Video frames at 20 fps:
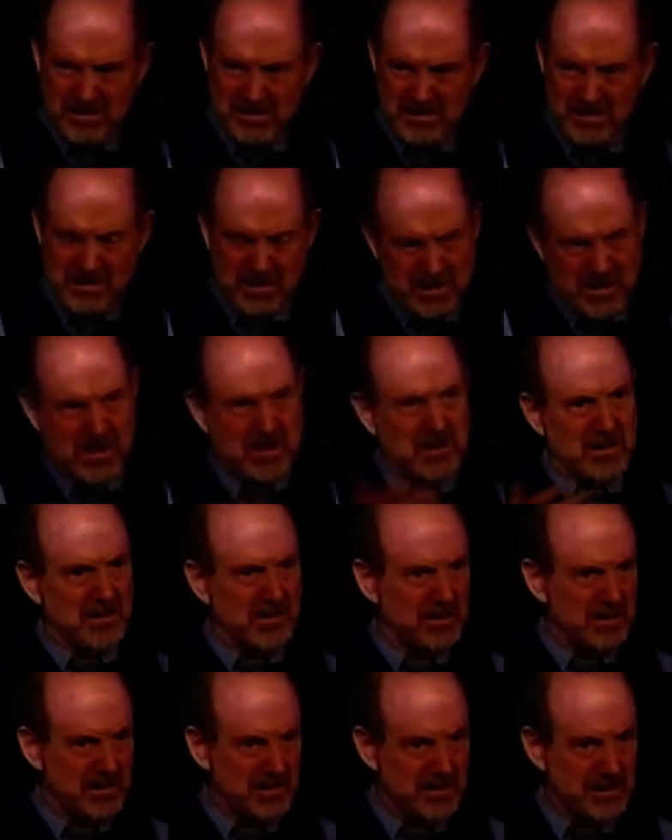You're kidding.
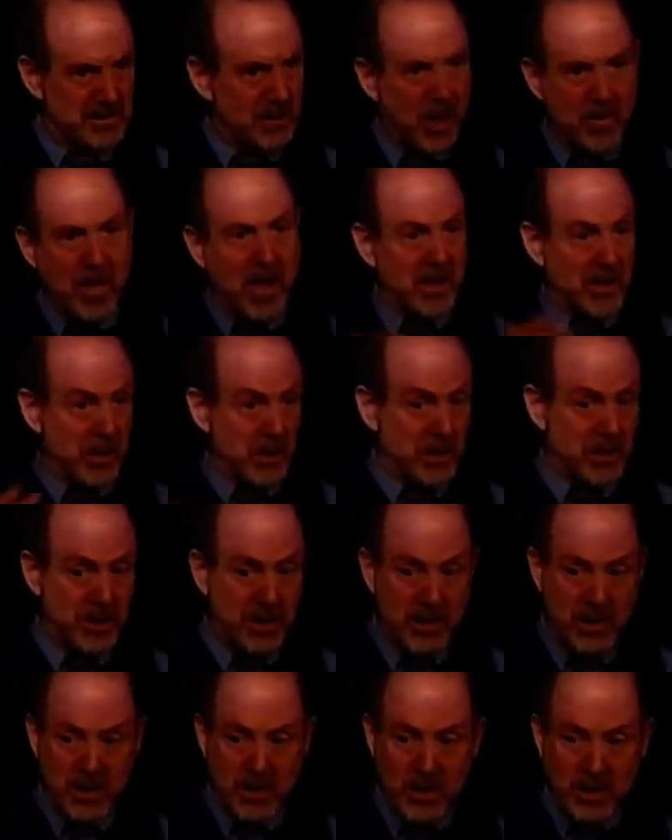He says, no, I'm not kidding.
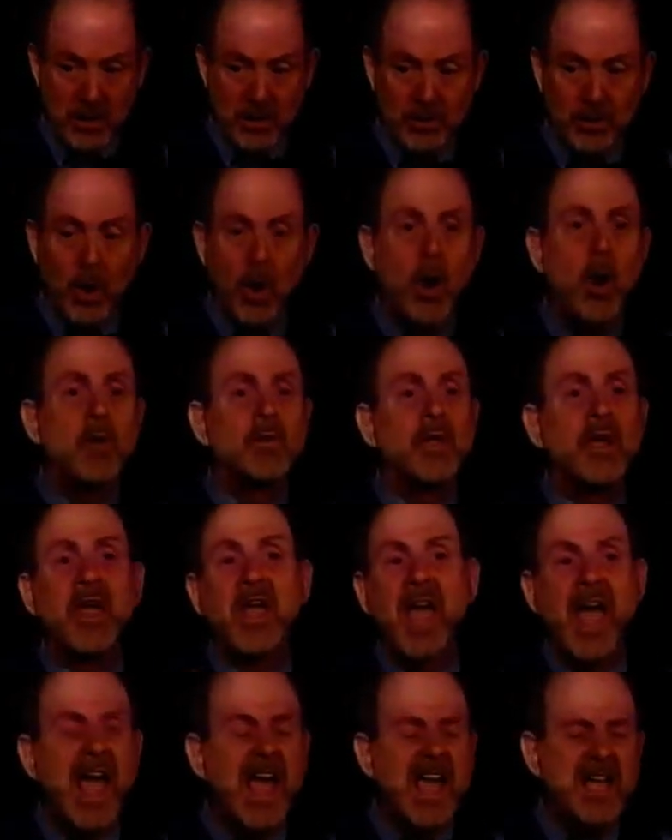No, the
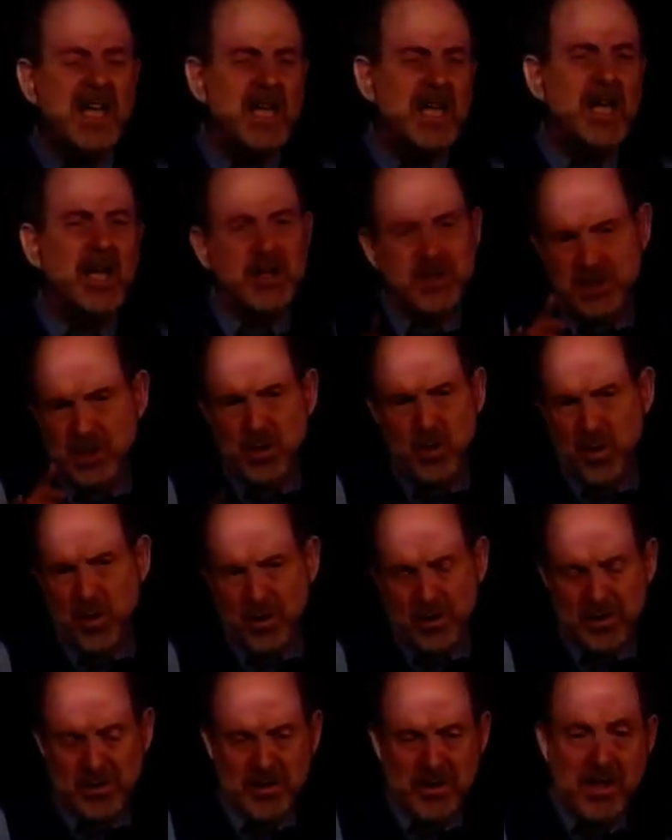cake is a quarter,
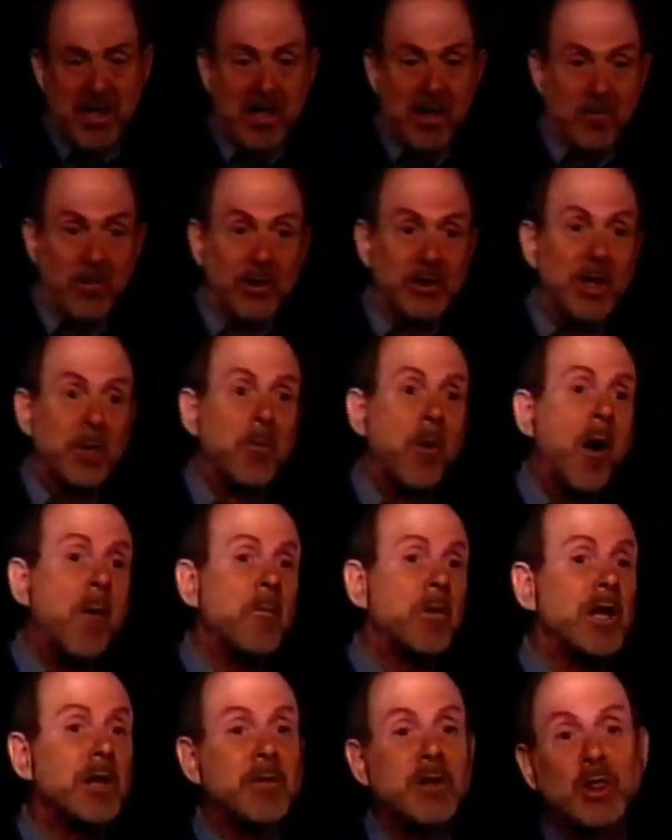but the
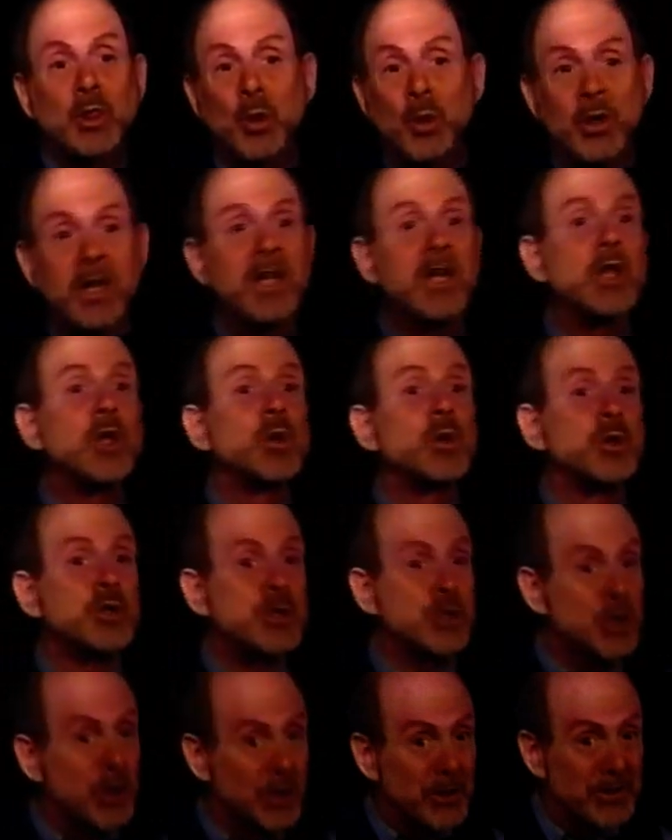bumblebee tuning in your
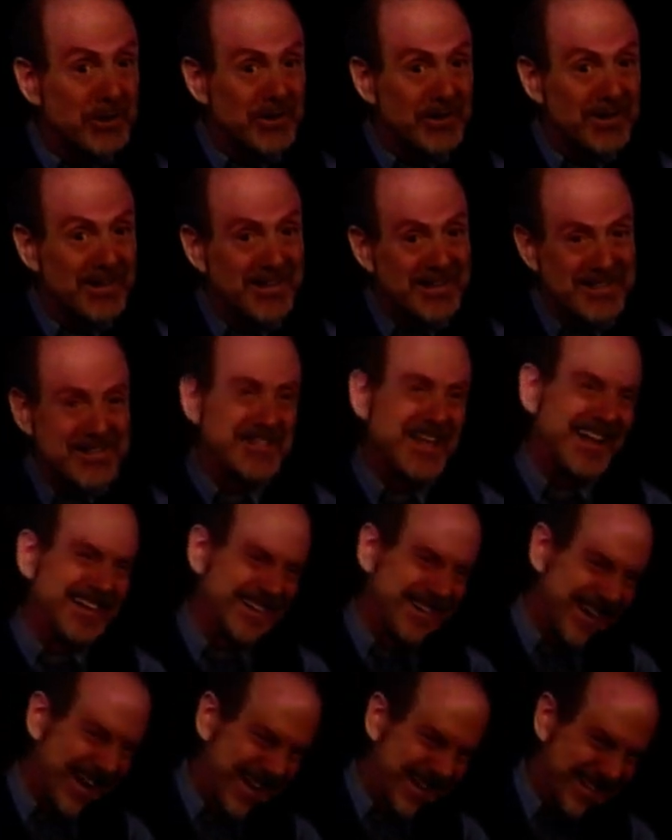shirt it's a dollar
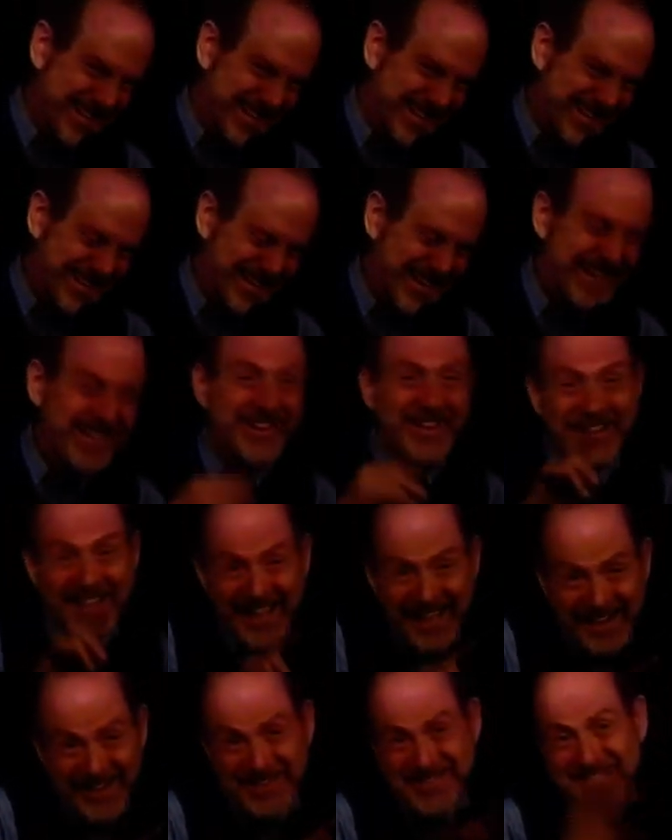nineteen, and to get
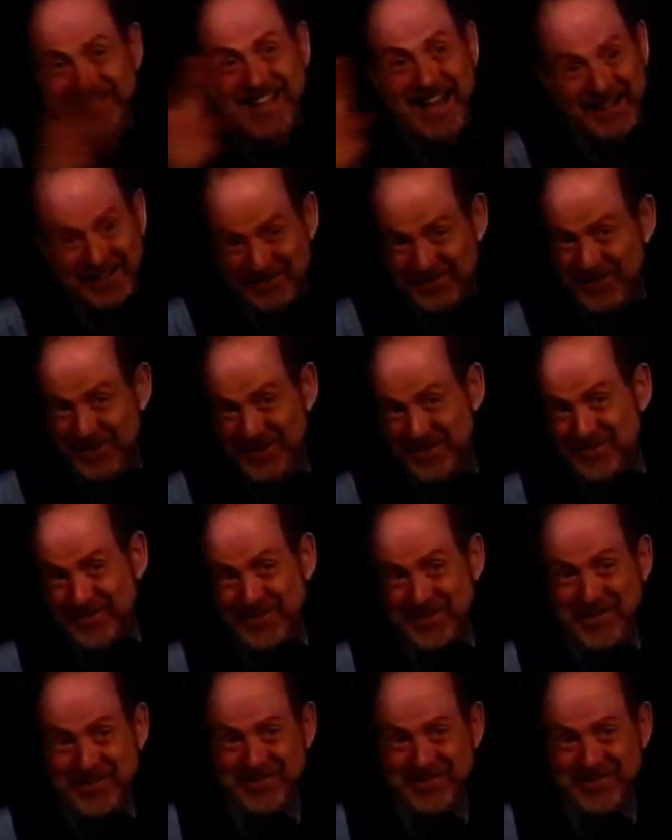is a dollar forty-four.